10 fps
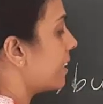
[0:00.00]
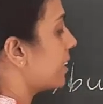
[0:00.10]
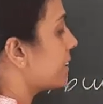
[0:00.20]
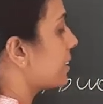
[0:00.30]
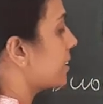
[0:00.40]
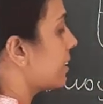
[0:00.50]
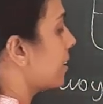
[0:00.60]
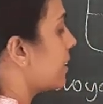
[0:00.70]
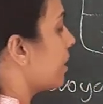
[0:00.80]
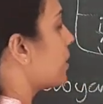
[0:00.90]
it is
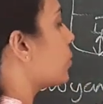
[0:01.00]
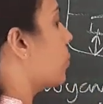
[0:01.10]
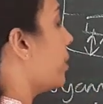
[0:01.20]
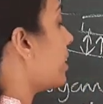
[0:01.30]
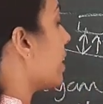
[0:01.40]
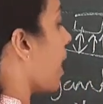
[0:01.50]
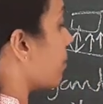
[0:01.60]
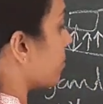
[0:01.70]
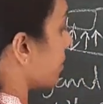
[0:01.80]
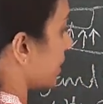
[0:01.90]
going
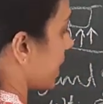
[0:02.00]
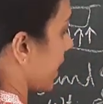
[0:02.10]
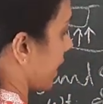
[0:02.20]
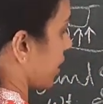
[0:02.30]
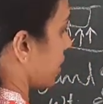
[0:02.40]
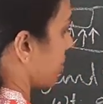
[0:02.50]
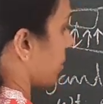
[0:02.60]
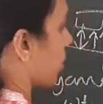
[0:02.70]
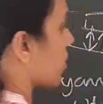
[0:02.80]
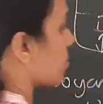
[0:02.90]
upward direction,
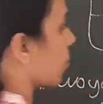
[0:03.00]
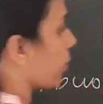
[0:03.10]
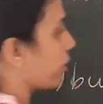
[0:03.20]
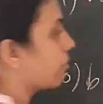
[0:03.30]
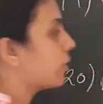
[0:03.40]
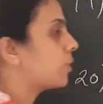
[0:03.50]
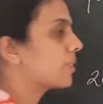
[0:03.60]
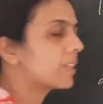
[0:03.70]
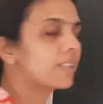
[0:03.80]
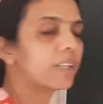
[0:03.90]
because buoyant
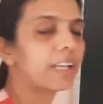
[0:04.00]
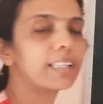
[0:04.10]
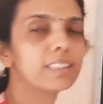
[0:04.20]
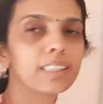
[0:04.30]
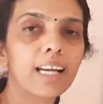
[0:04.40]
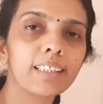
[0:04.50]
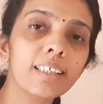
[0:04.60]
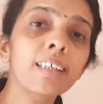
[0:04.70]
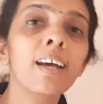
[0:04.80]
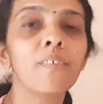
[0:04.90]
force is greater than
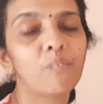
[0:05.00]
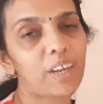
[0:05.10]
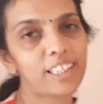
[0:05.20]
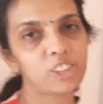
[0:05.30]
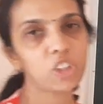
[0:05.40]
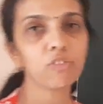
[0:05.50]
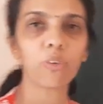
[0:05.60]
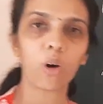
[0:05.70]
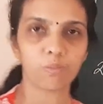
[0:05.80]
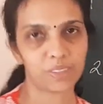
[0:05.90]
the weight of
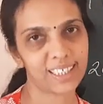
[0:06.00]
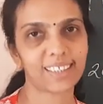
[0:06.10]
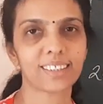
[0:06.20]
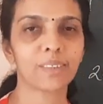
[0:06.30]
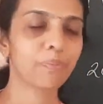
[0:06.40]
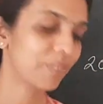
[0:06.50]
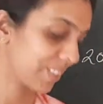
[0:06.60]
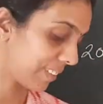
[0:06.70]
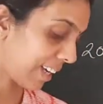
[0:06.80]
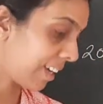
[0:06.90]
object.
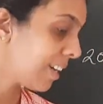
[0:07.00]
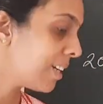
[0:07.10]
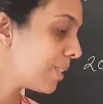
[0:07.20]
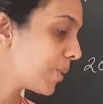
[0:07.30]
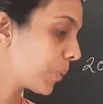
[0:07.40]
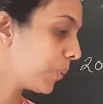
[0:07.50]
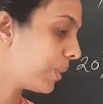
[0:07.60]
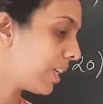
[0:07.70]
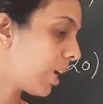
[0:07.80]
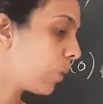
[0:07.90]
Okay, so
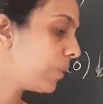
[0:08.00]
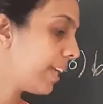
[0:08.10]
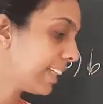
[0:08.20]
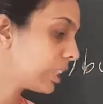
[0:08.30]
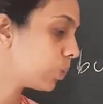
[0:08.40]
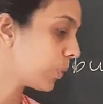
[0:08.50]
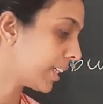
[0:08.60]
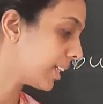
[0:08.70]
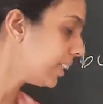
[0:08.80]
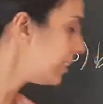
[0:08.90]
now next
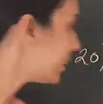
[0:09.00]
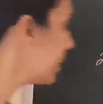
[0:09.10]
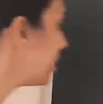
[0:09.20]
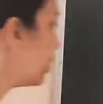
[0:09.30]
one is